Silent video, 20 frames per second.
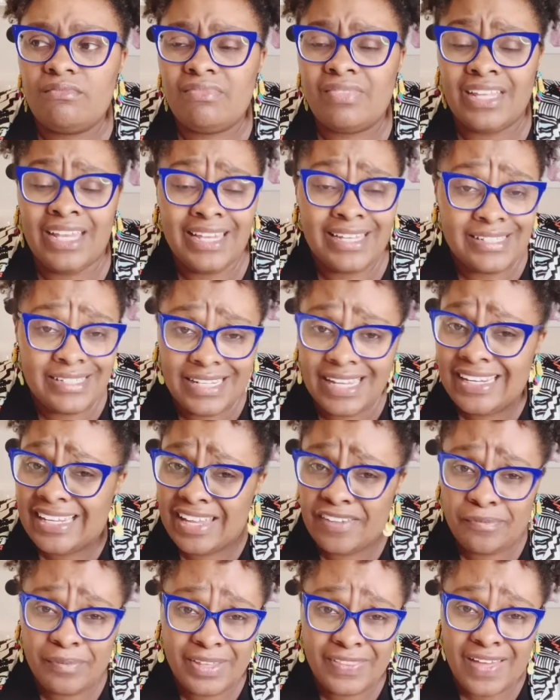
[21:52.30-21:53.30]
he did
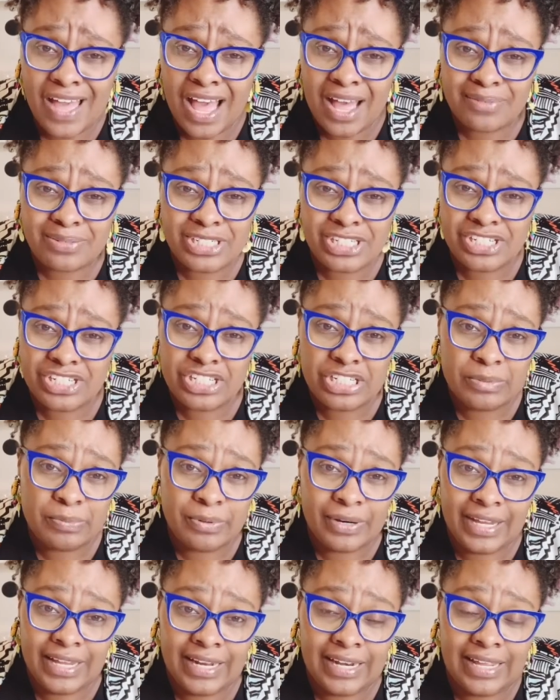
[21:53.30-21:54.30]
give me the option to
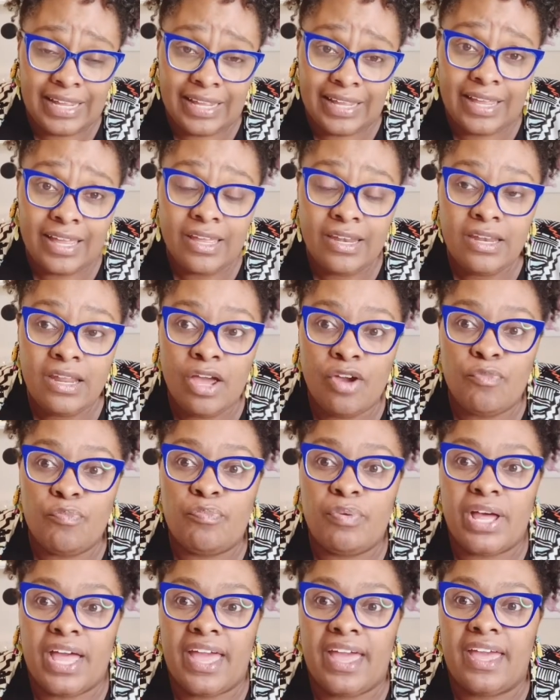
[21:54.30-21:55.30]
bring it in,
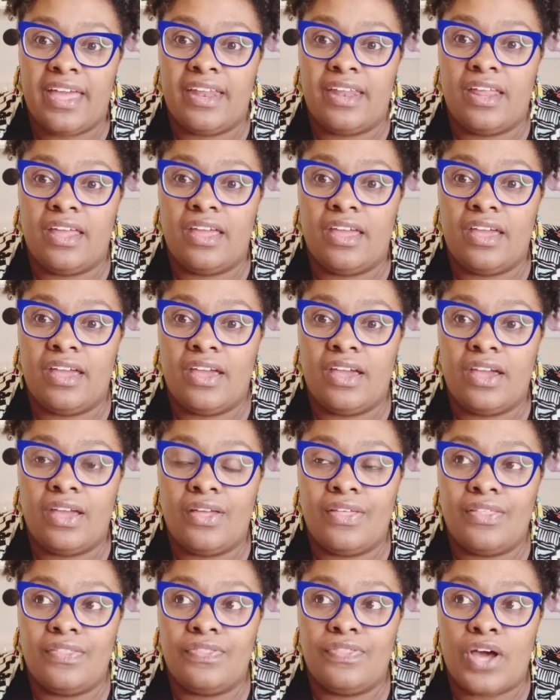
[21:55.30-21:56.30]
but
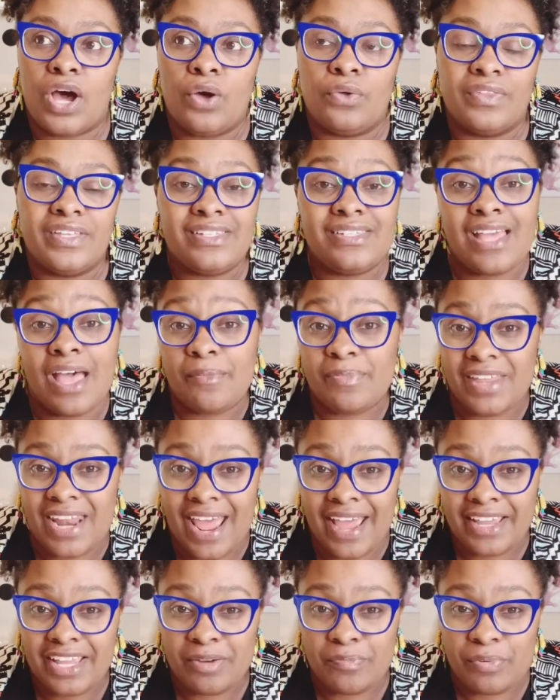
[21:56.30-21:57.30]
the only time that
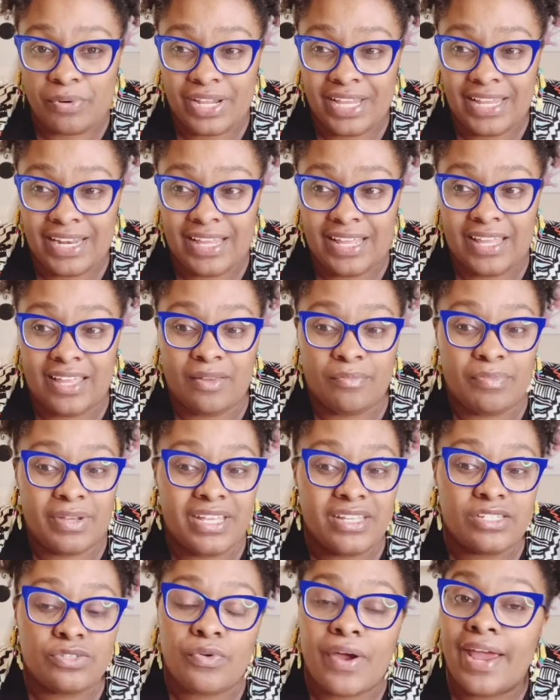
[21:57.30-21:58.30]
I could bring it in,
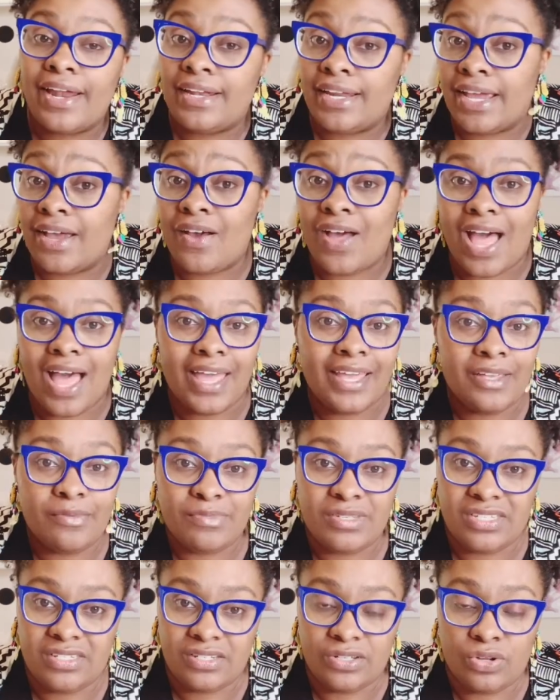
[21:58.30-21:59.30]
because right now I am
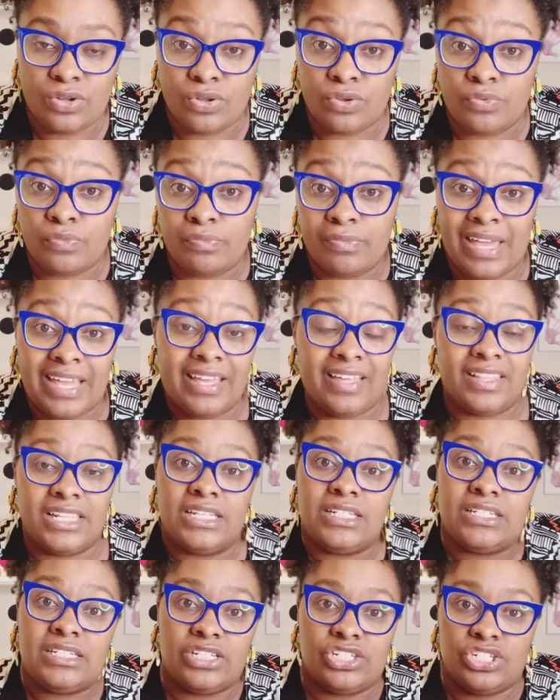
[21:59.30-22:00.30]
still making the
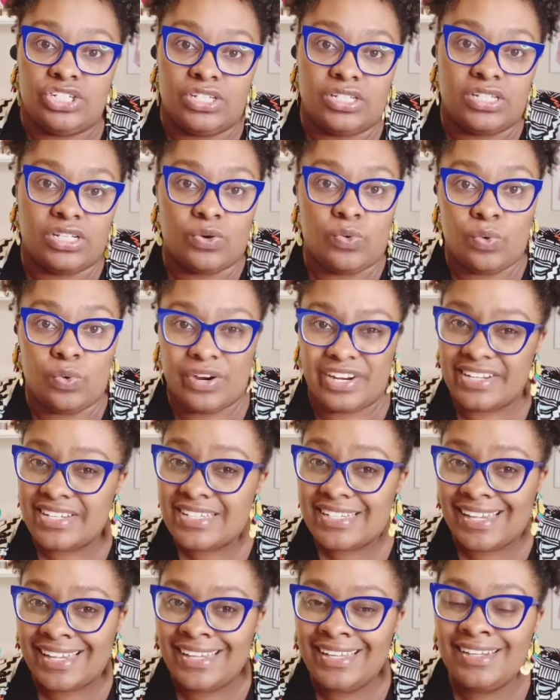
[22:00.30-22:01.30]
decision to
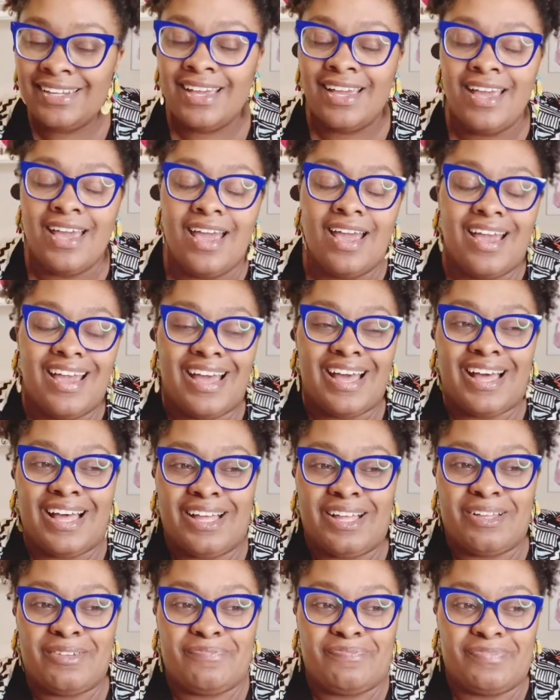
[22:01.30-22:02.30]
quarantine
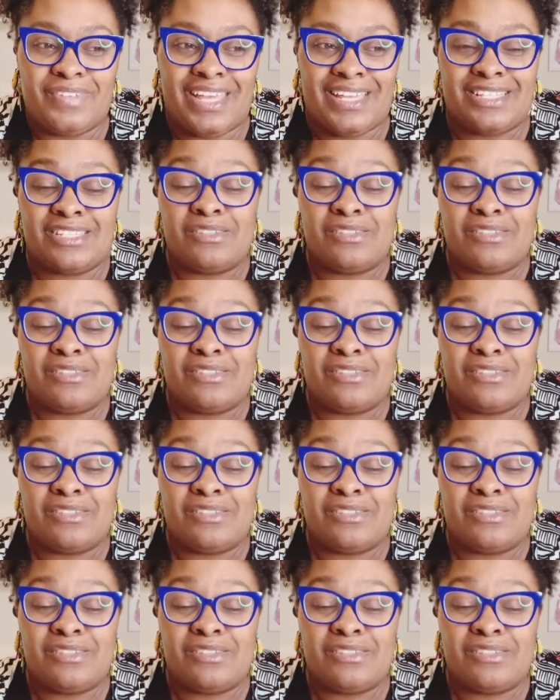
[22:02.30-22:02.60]
as